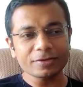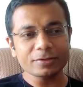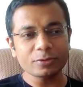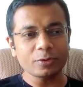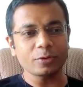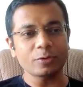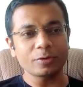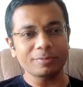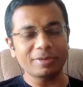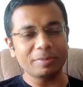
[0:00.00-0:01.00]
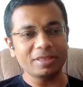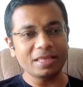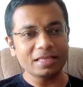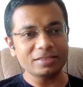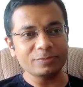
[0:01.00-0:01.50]
So maybe
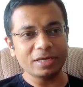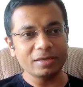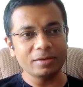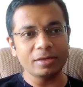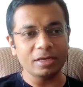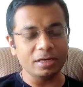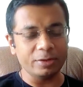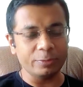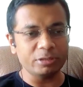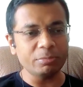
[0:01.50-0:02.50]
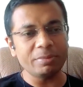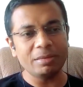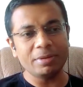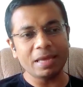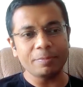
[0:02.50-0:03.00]
that's why it was done by
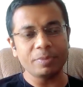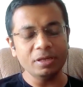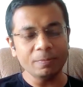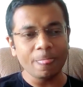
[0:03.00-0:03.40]
BBMP.